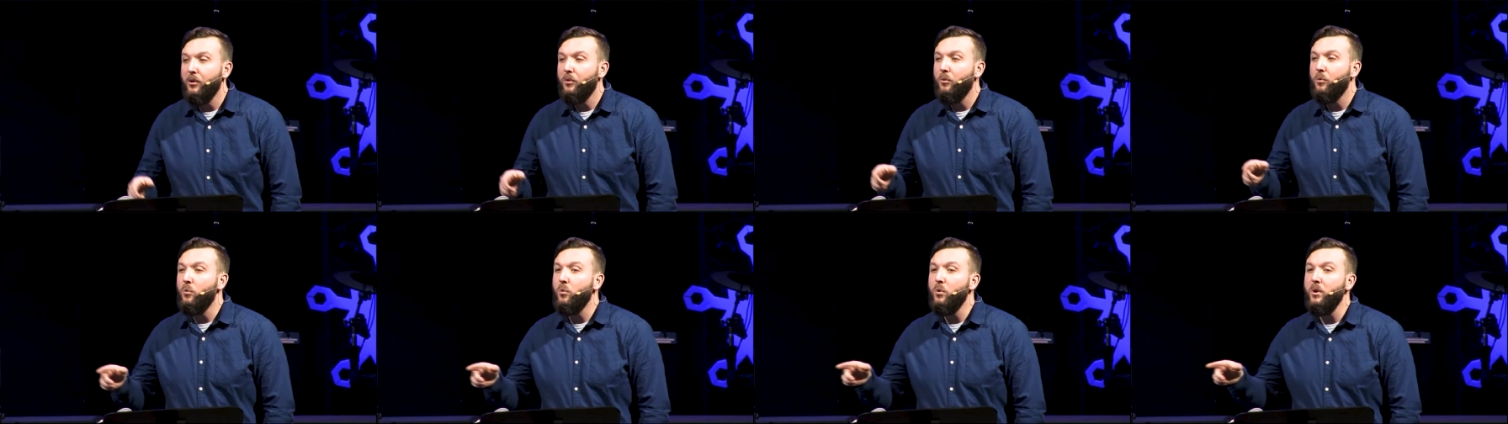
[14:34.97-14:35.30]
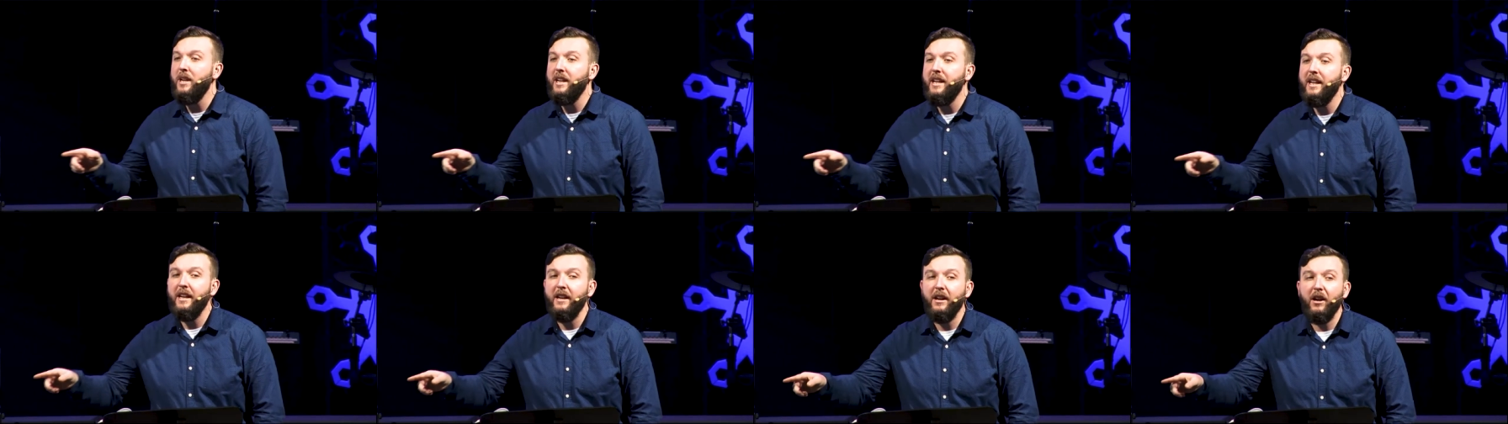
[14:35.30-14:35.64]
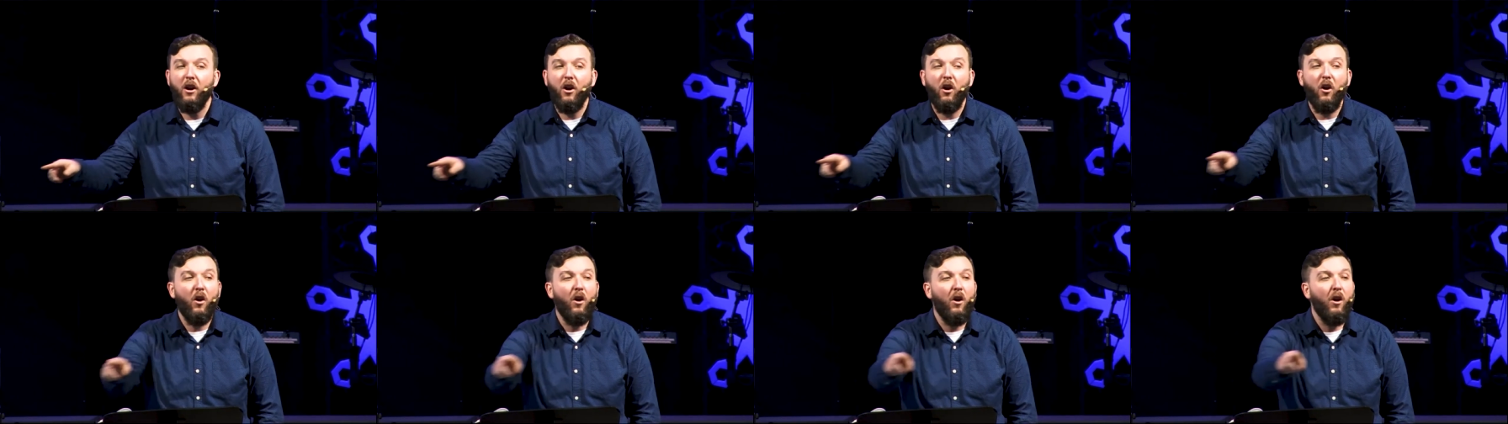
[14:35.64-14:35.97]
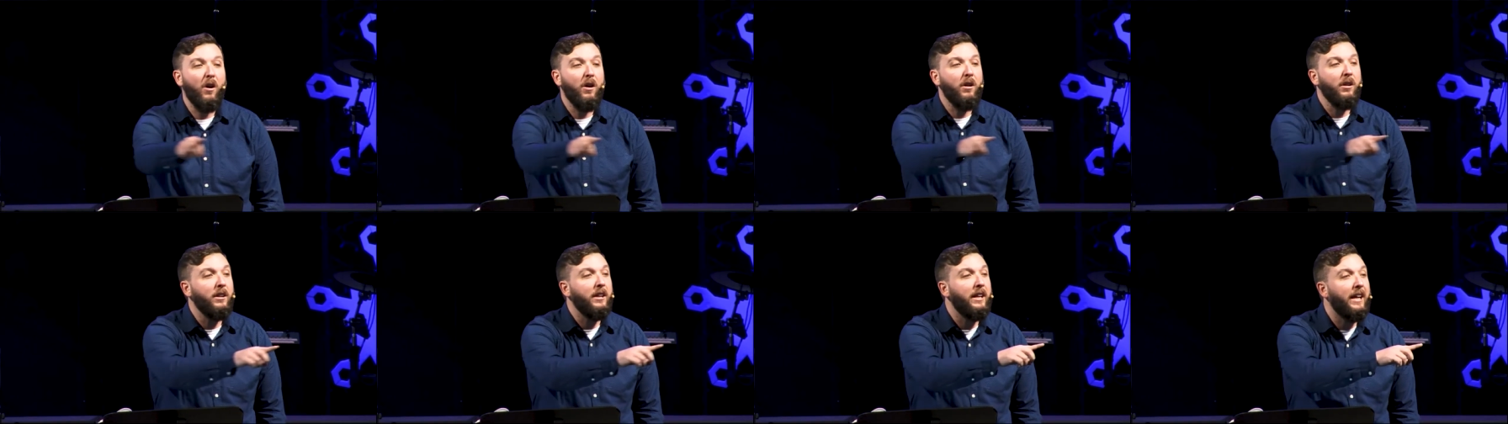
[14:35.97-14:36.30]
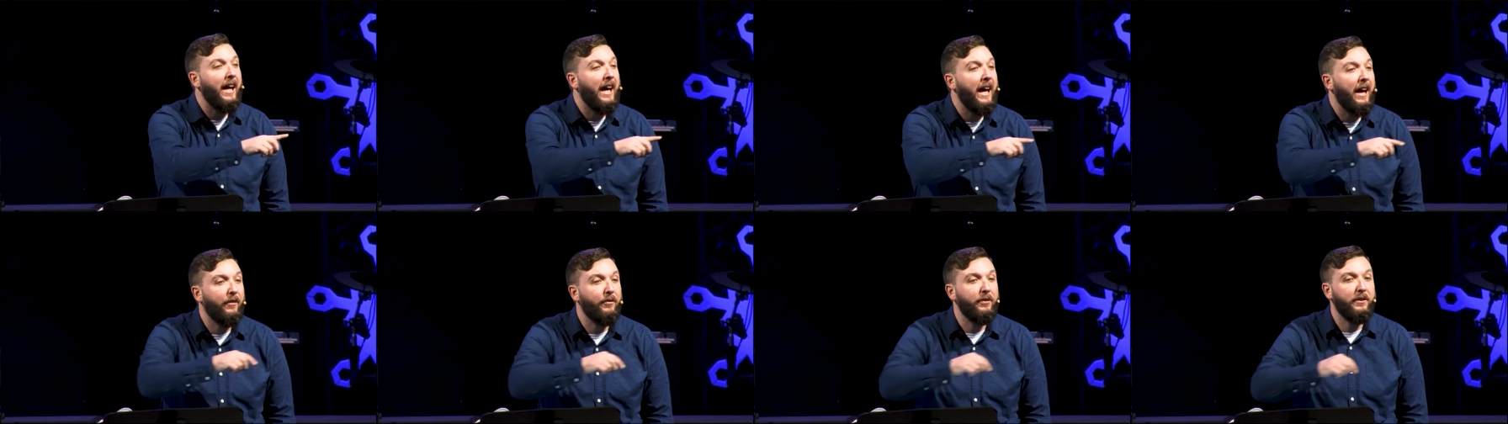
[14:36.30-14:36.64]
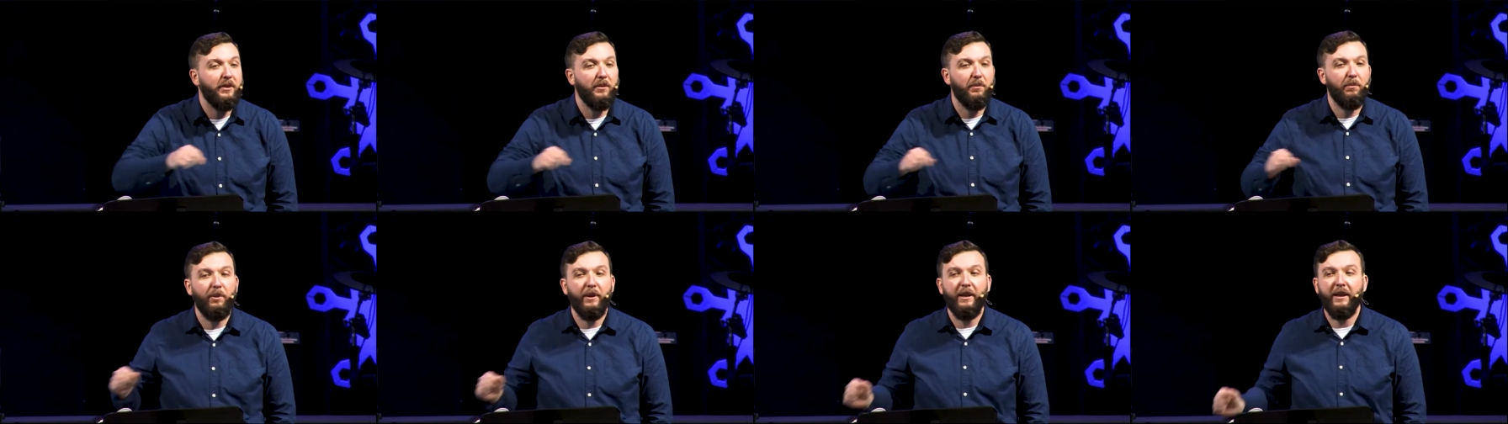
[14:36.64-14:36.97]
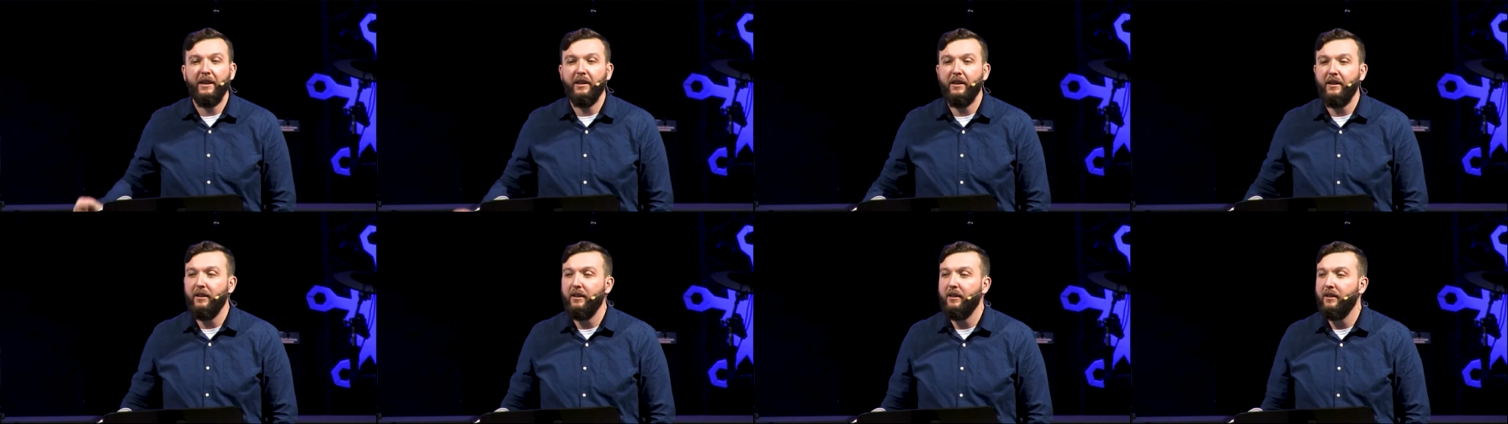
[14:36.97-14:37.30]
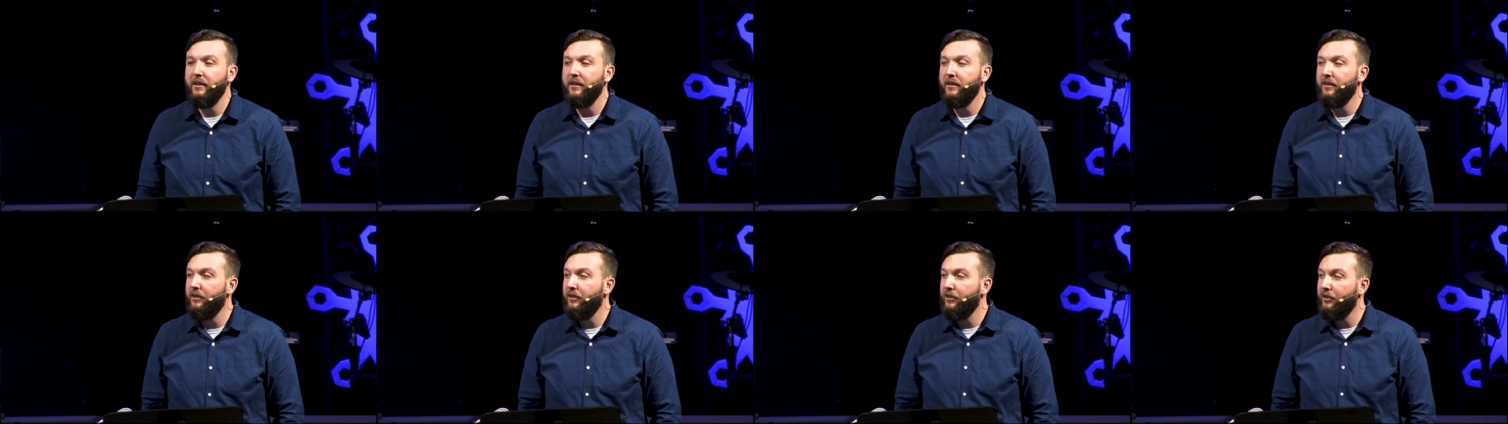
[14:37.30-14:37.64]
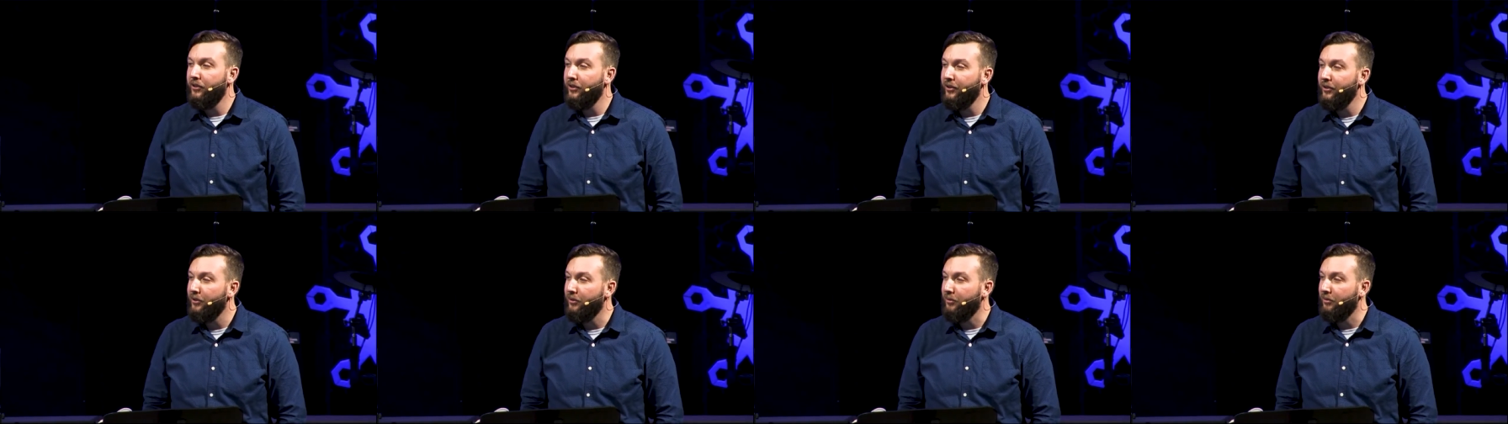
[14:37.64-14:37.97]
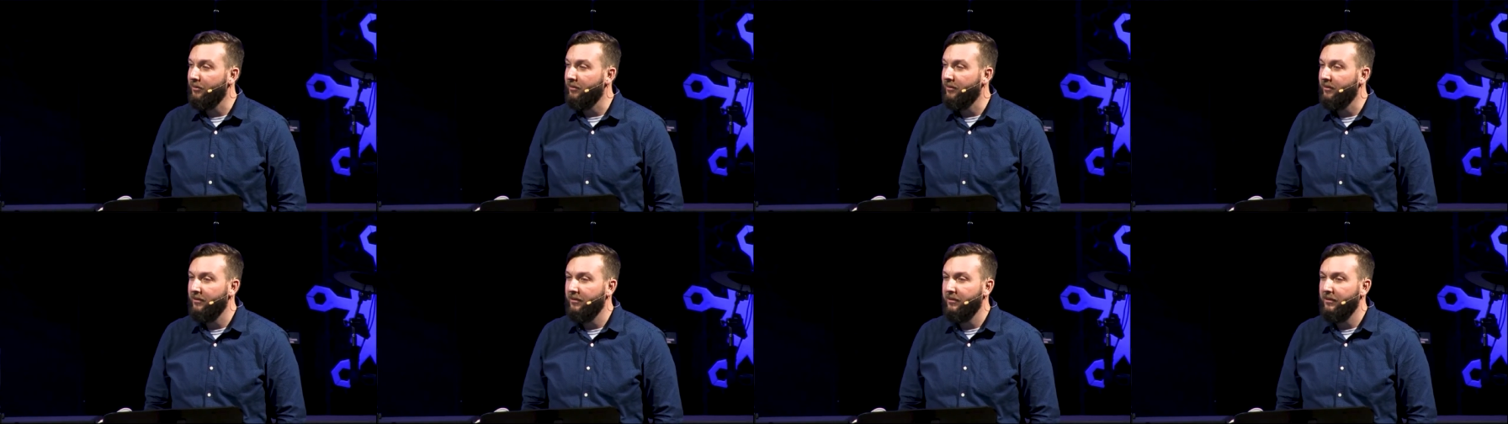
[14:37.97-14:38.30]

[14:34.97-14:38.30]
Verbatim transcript: we all have to pick two.